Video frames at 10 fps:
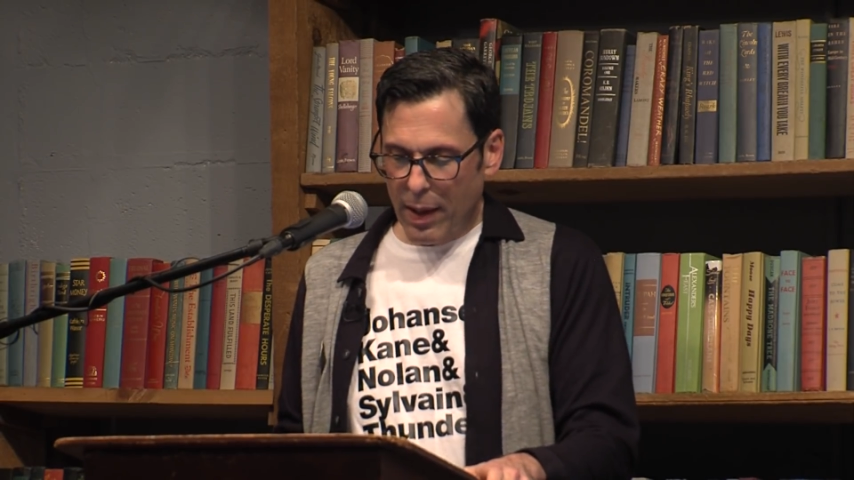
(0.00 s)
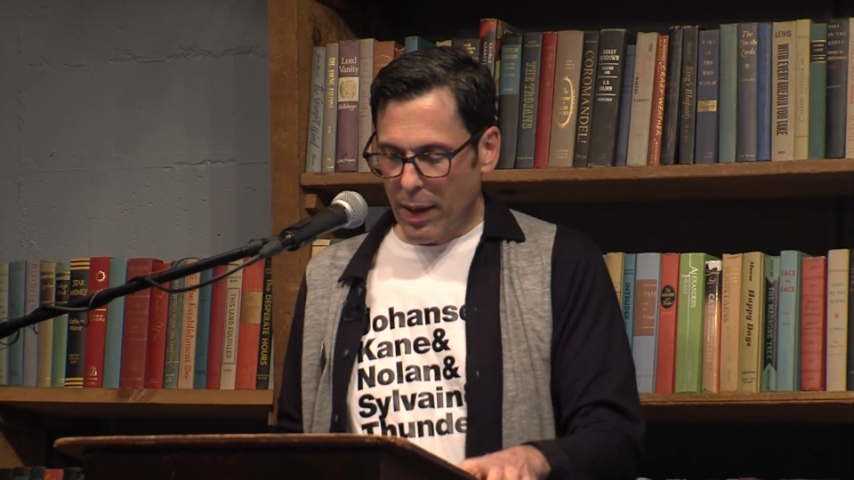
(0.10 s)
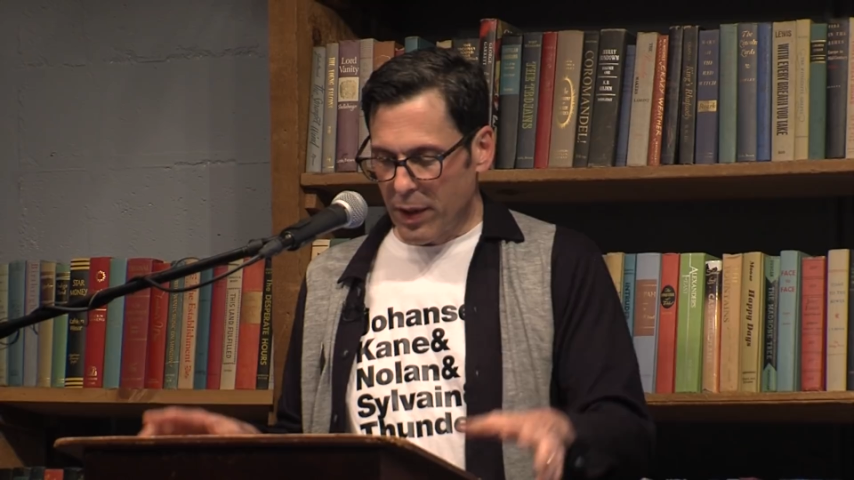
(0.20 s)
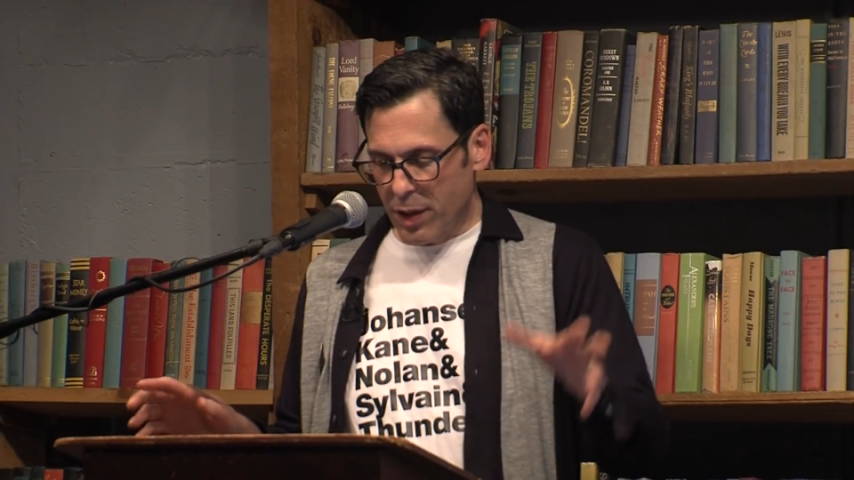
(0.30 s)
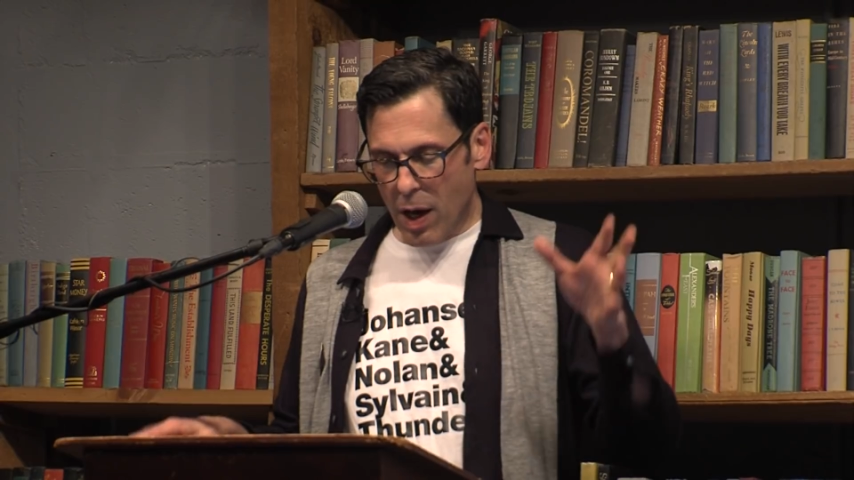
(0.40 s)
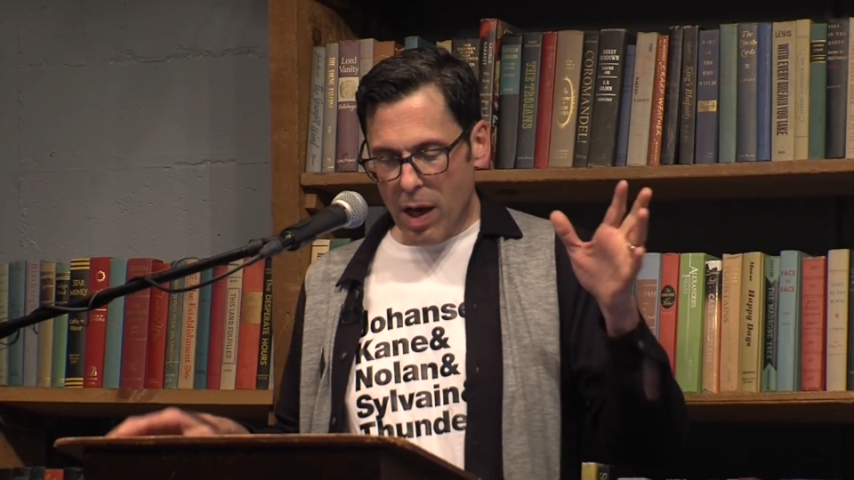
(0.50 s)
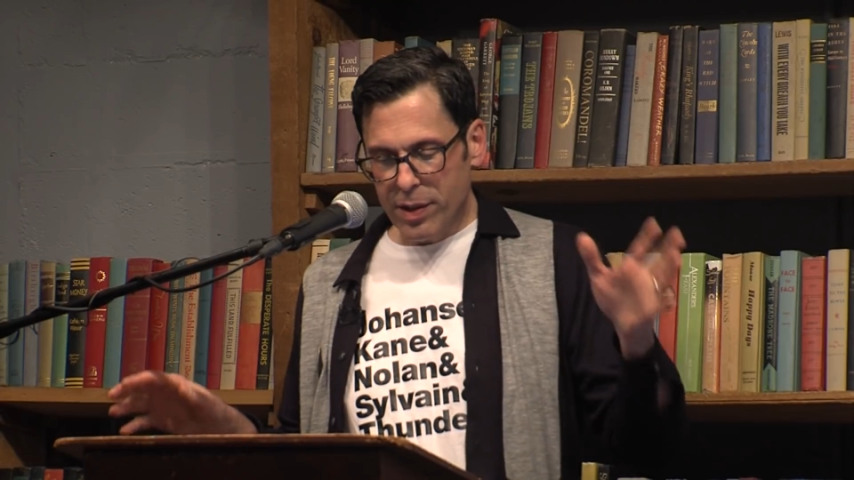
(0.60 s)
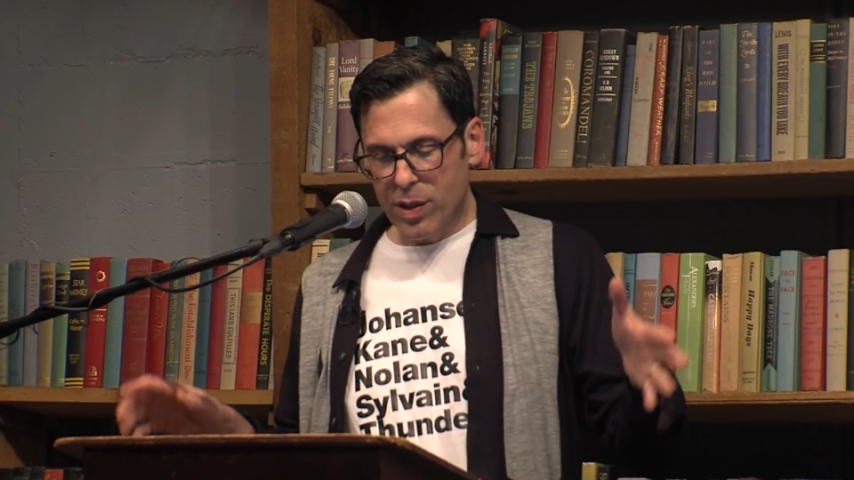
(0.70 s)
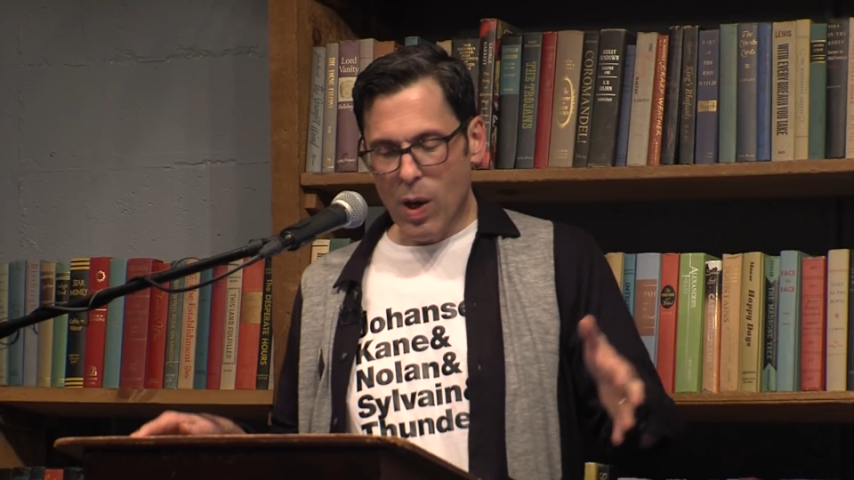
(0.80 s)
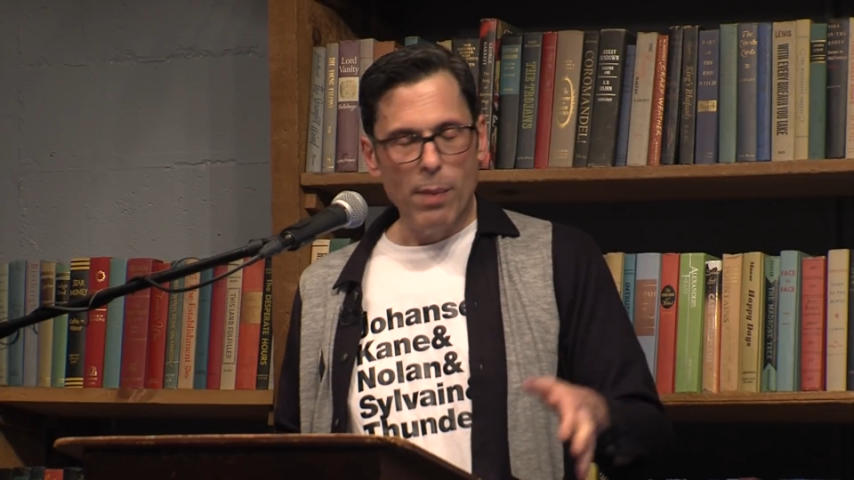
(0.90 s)
And the
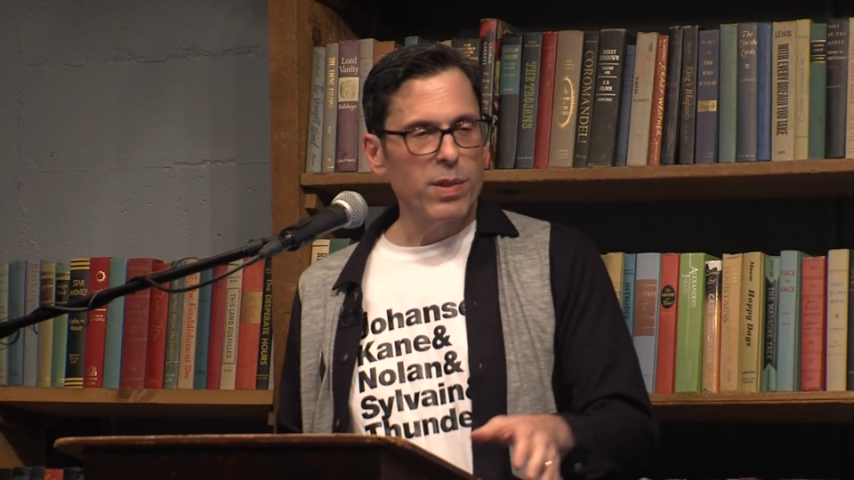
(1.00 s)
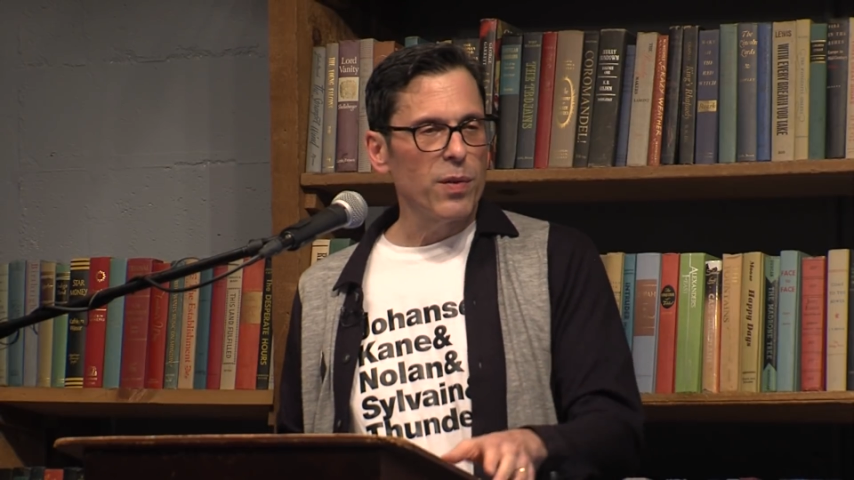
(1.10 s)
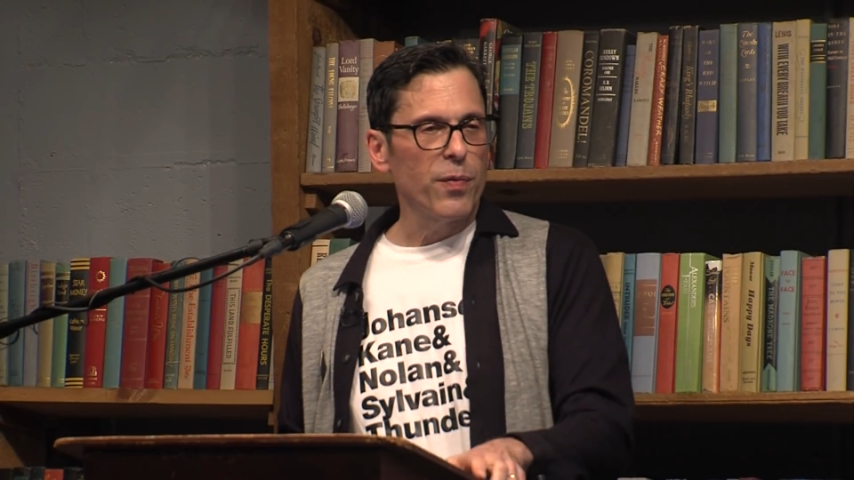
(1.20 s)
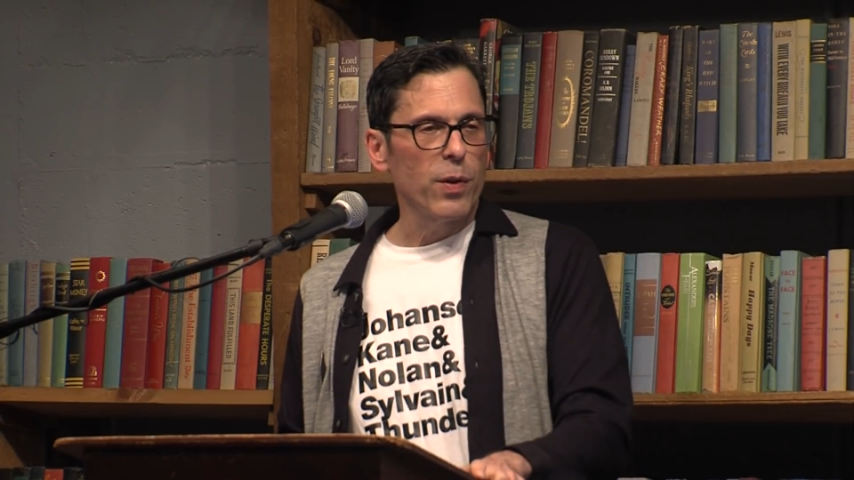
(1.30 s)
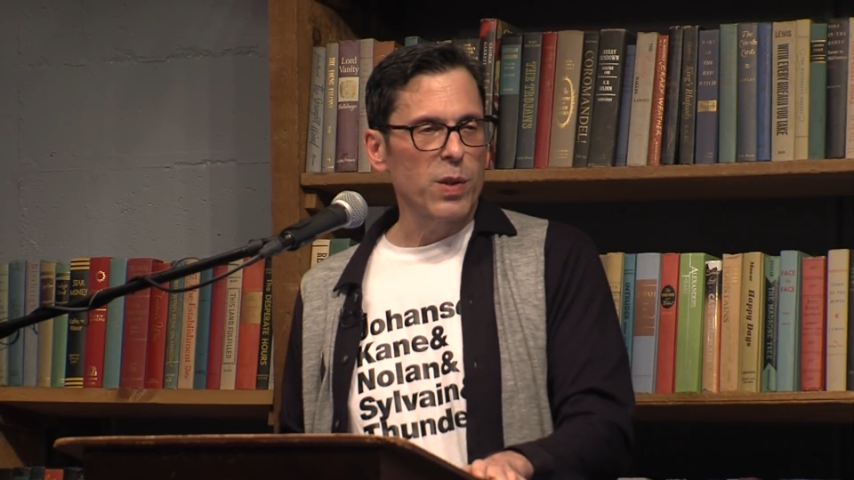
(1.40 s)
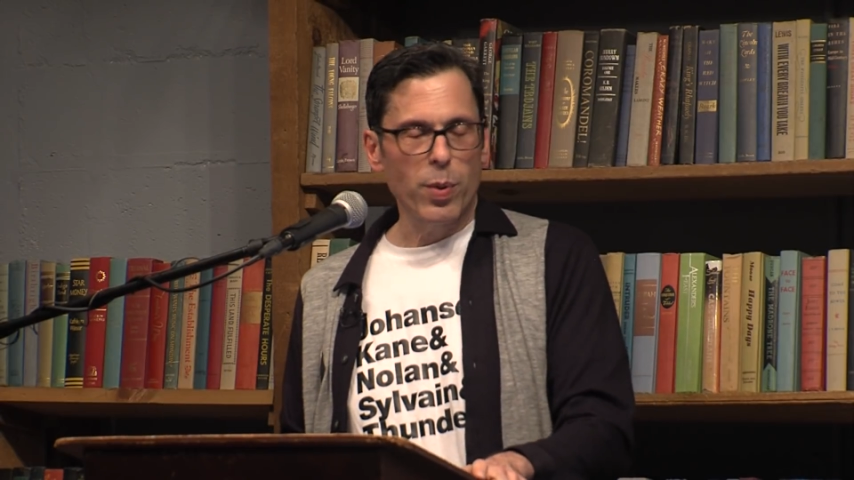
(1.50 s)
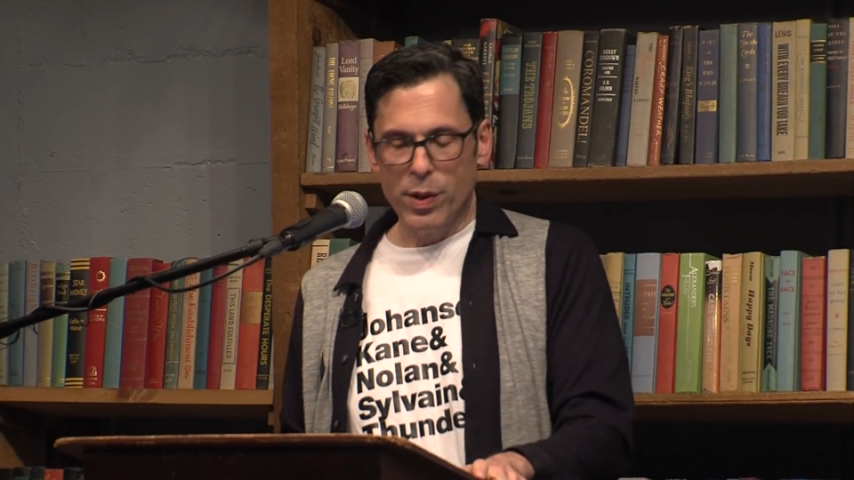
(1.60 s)
Dolls, 2 albums, the first